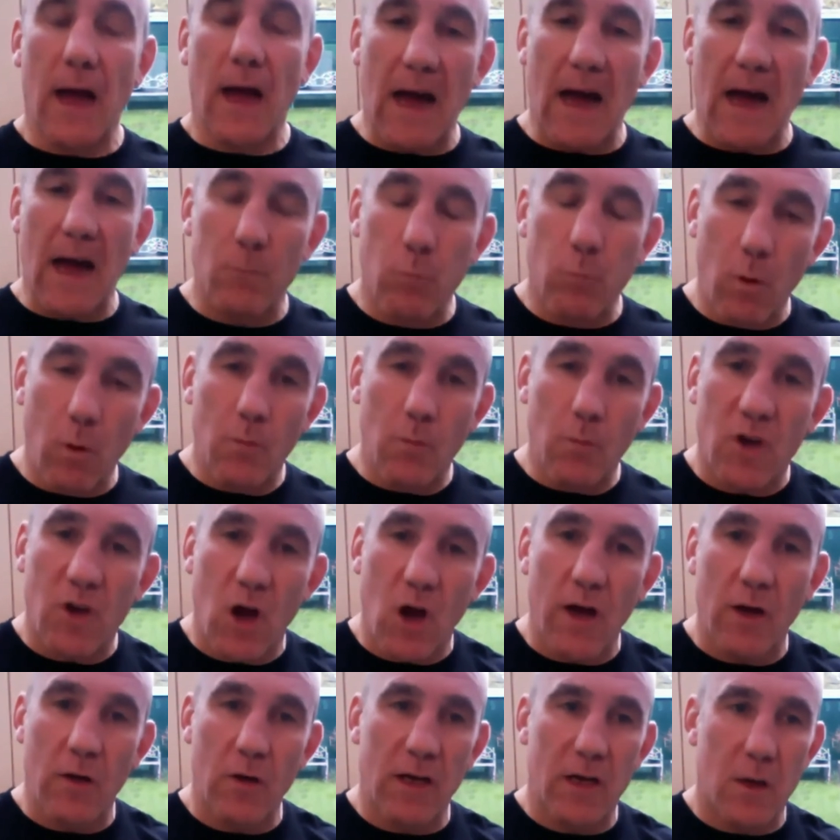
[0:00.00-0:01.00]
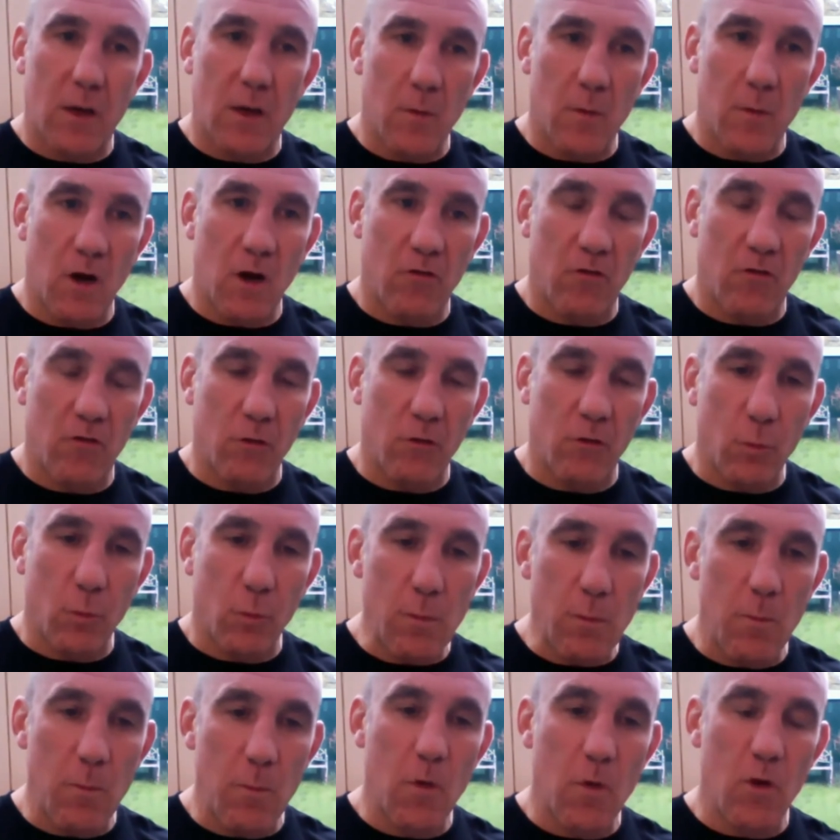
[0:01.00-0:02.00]
And what was going on in commercials, we
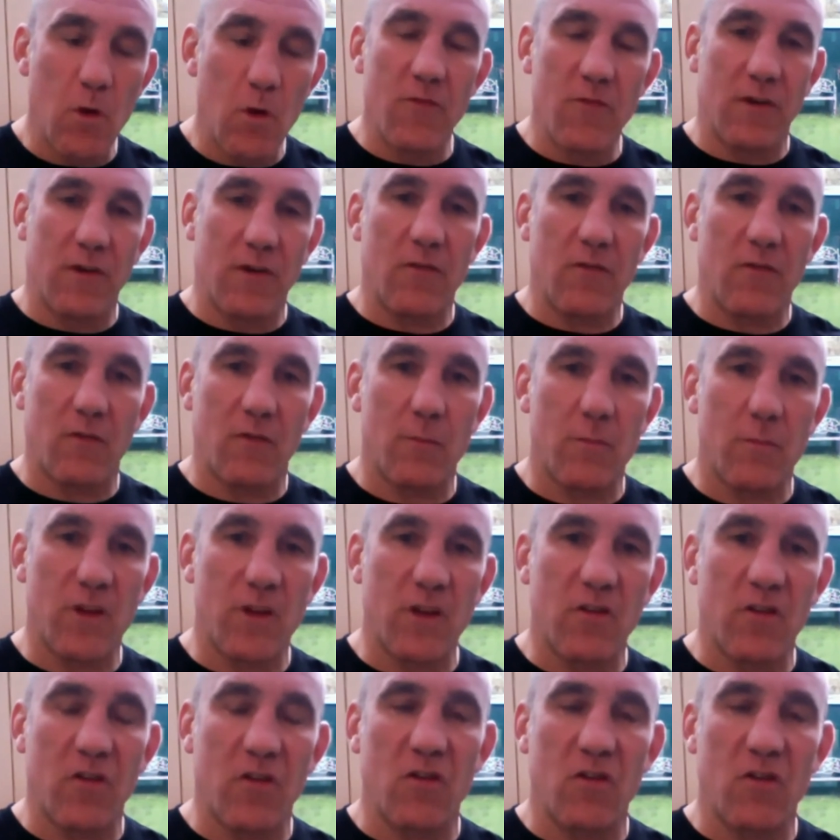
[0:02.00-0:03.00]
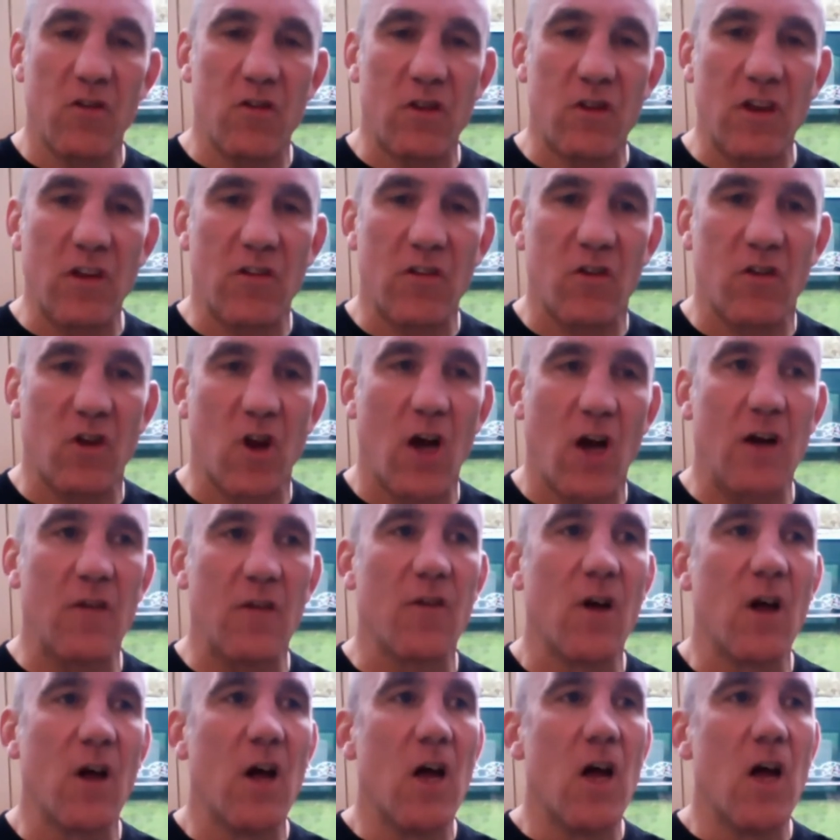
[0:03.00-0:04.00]
were moving from this kind
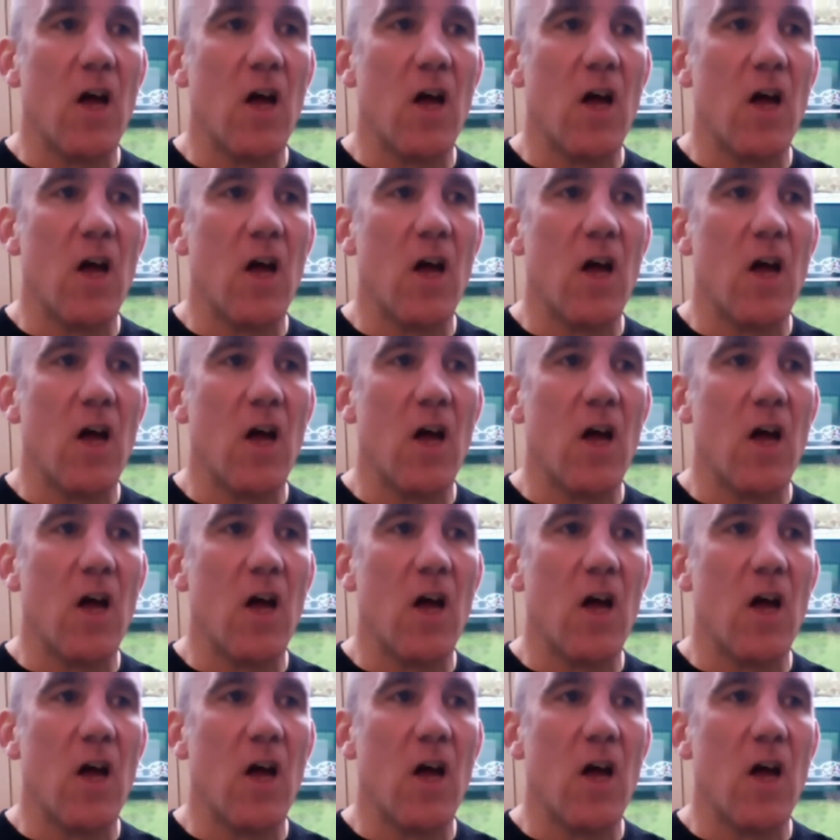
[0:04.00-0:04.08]
of